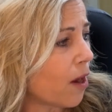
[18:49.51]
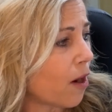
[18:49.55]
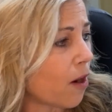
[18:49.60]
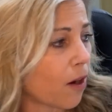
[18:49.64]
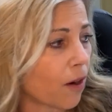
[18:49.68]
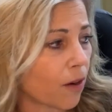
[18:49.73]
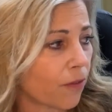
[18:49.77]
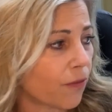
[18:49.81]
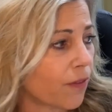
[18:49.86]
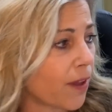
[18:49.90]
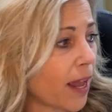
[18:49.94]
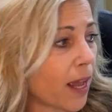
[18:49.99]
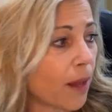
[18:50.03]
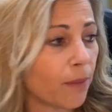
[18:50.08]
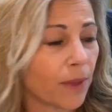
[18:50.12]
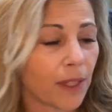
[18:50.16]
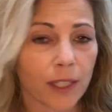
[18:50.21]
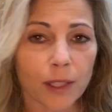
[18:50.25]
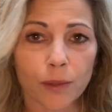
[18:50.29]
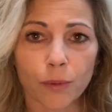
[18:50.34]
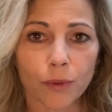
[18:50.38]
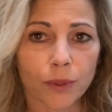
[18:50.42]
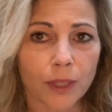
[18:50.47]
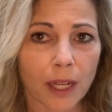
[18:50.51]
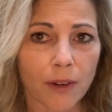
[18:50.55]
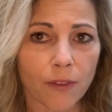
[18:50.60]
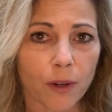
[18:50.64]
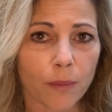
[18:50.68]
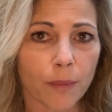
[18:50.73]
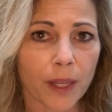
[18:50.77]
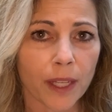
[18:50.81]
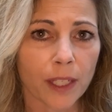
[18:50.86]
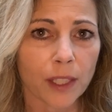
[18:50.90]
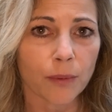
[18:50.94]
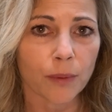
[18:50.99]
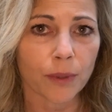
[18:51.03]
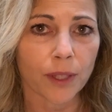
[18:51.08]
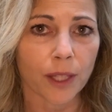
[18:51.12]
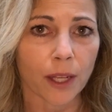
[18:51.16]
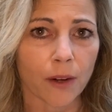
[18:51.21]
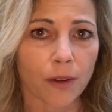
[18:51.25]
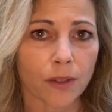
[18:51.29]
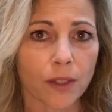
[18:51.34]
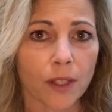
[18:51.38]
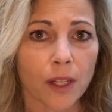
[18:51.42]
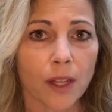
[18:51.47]
Our families will never mix with
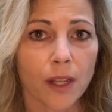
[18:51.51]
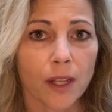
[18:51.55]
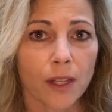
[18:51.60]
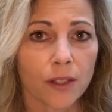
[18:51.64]
theirs.